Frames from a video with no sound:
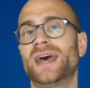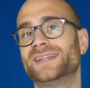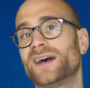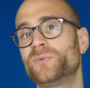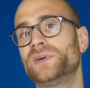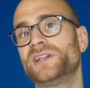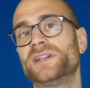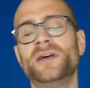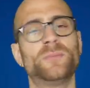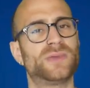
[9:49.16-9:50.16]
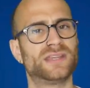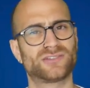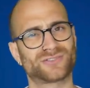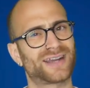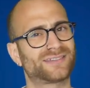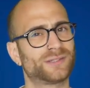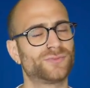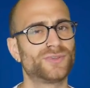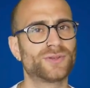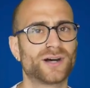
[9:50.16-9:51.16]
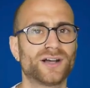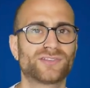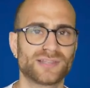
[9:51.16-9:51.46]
And I will be interacting with you guys.